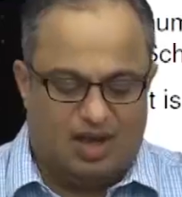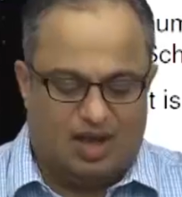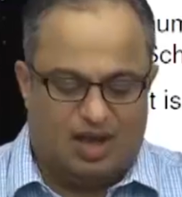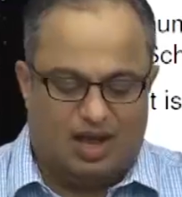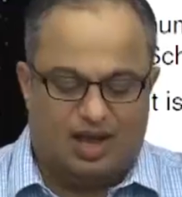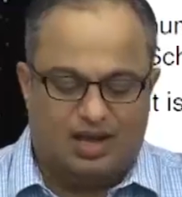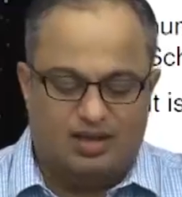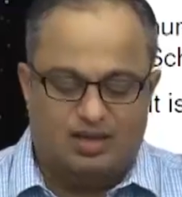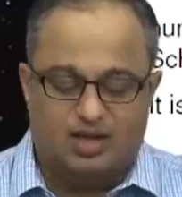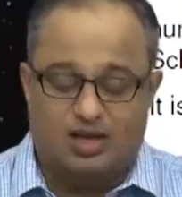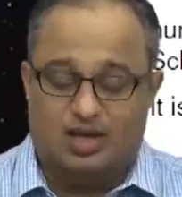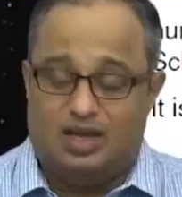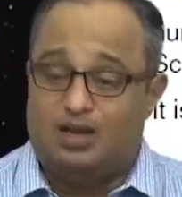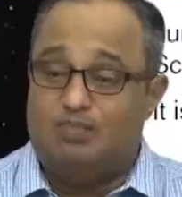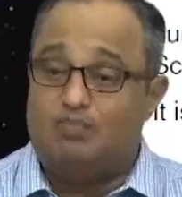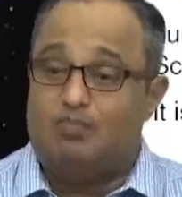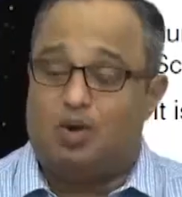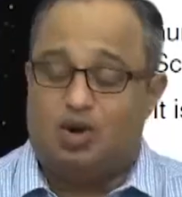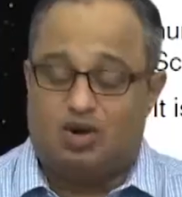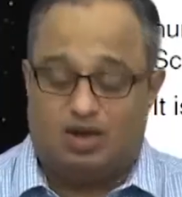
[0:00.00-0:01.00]
and
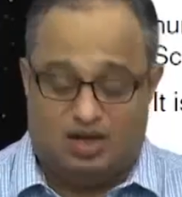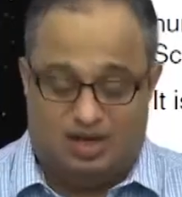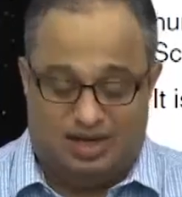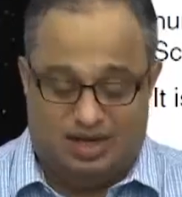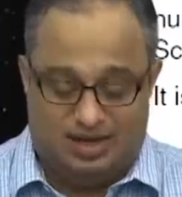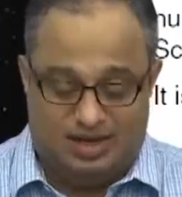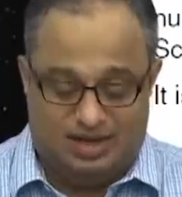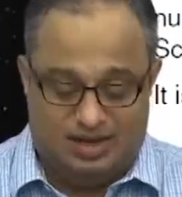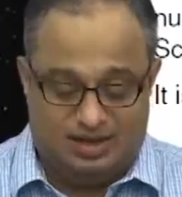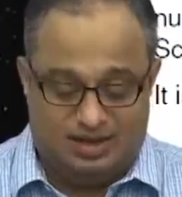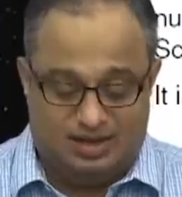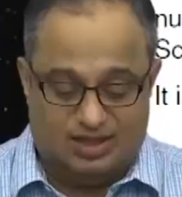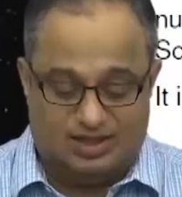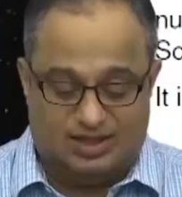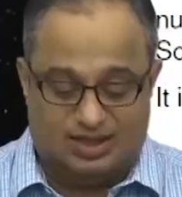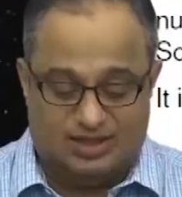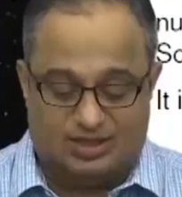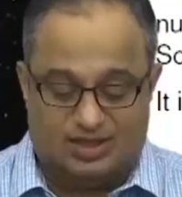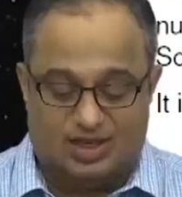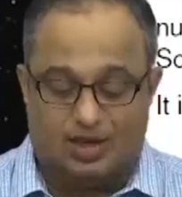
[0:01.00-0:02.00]
importantly
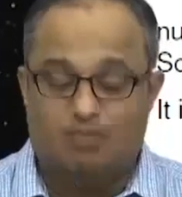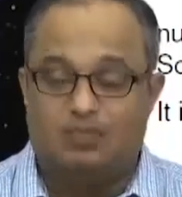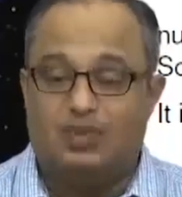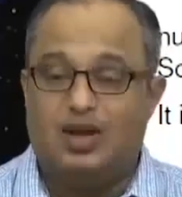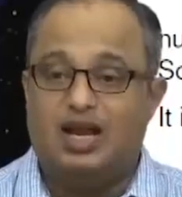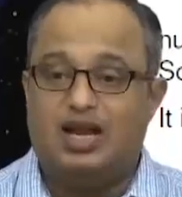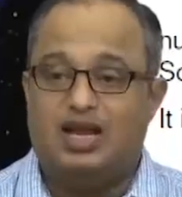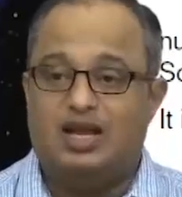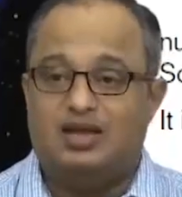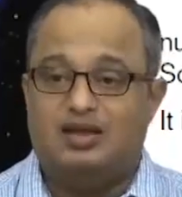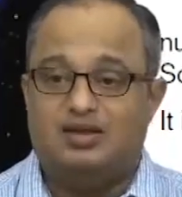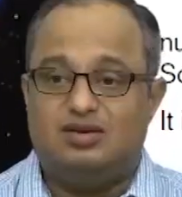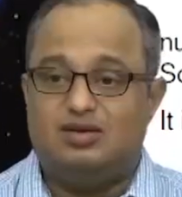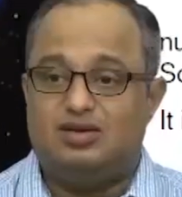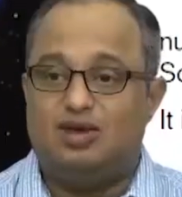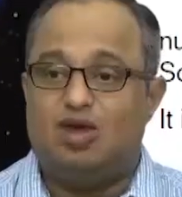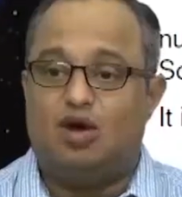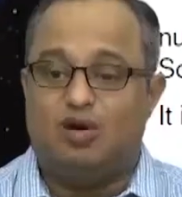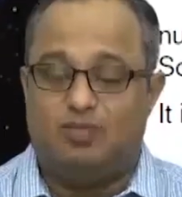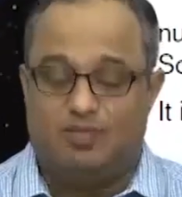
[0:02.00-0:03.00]
this is completely
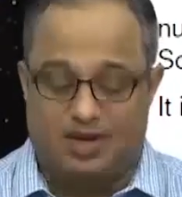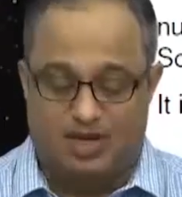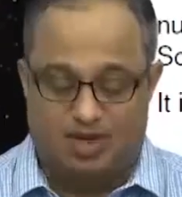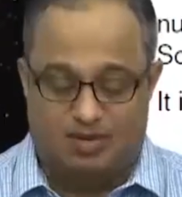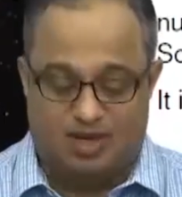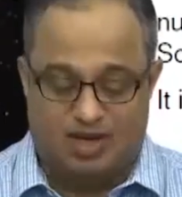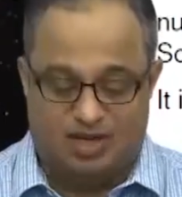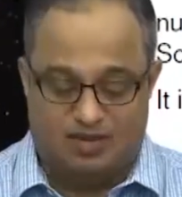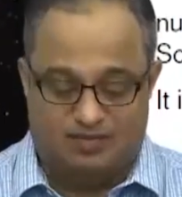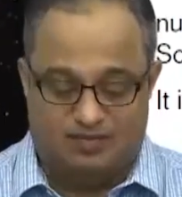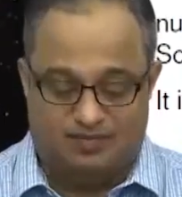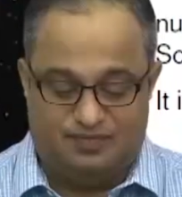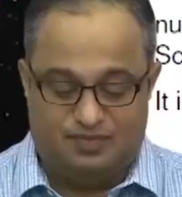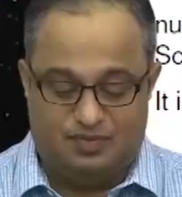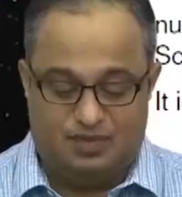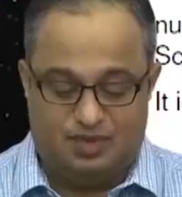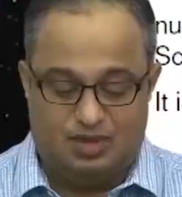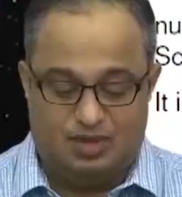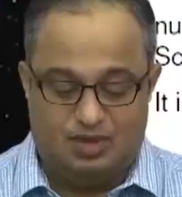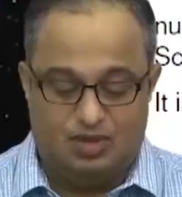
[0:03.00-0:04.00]
non-perturbative.
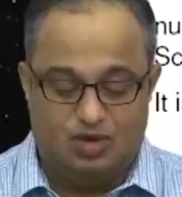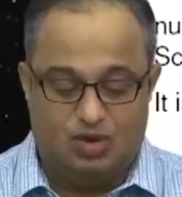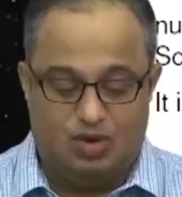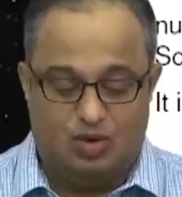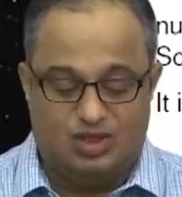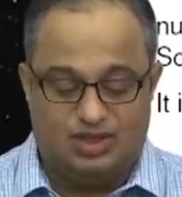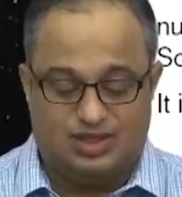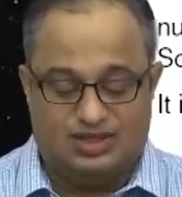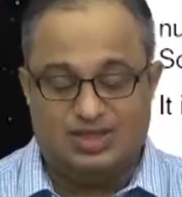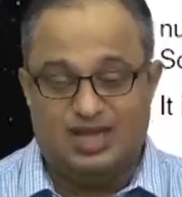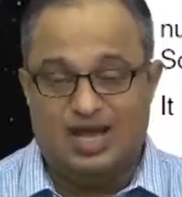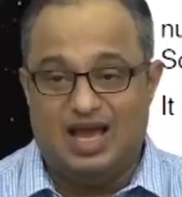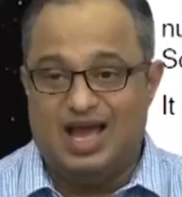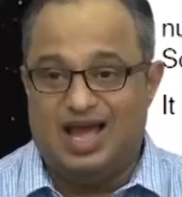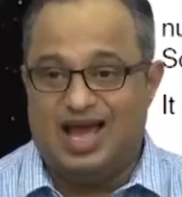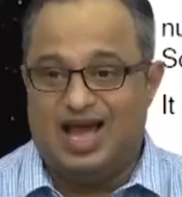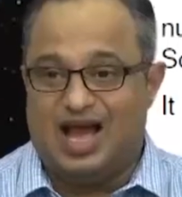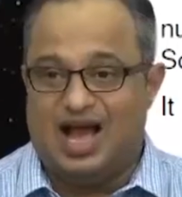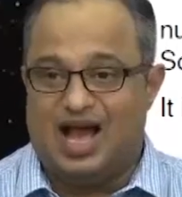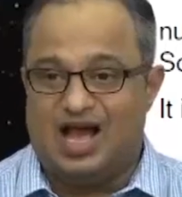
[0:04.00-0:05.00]
Notice,
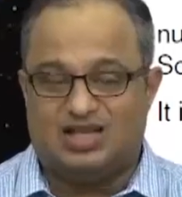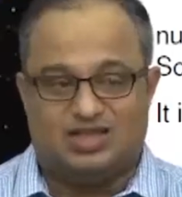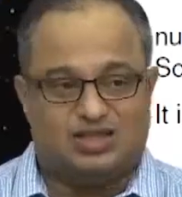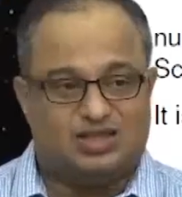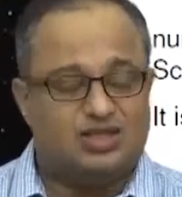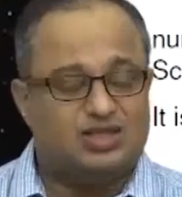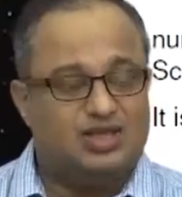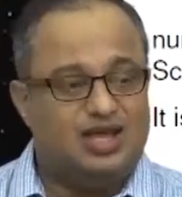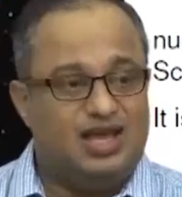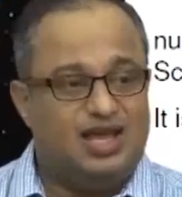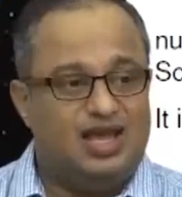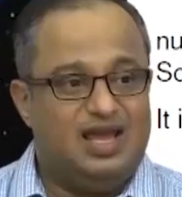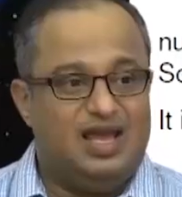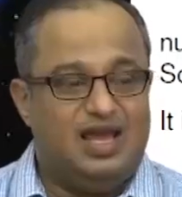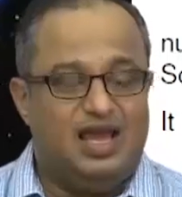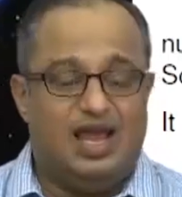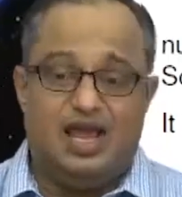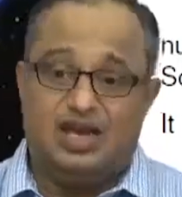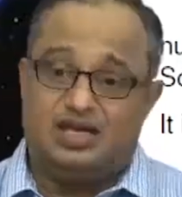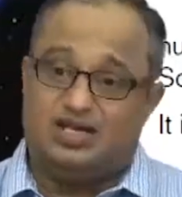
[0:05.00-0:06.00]
as
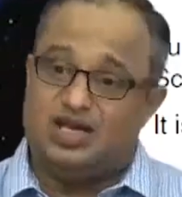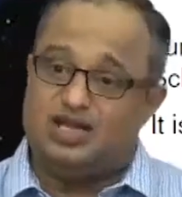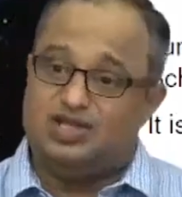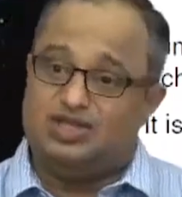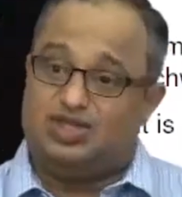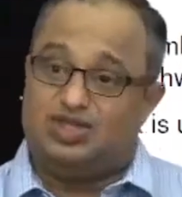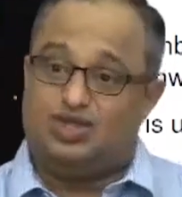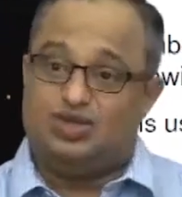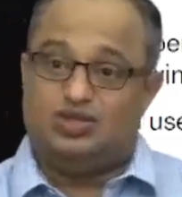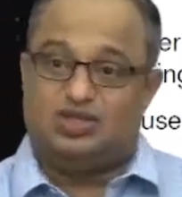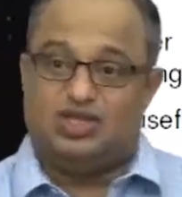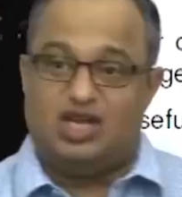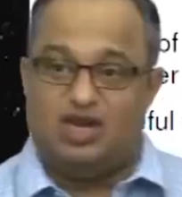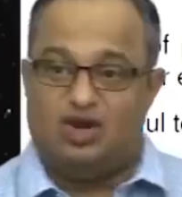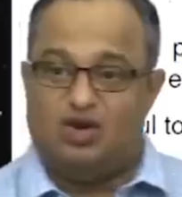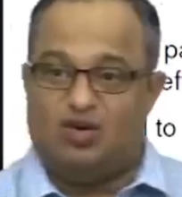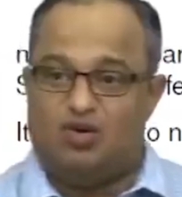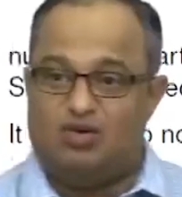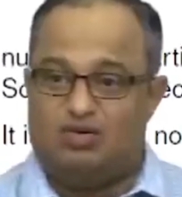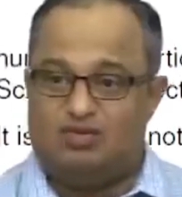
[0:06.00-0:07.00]
E tends to
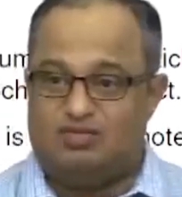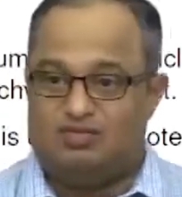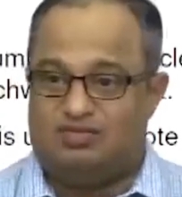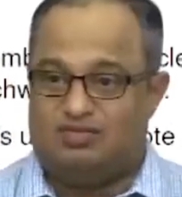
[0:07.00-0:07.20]
0,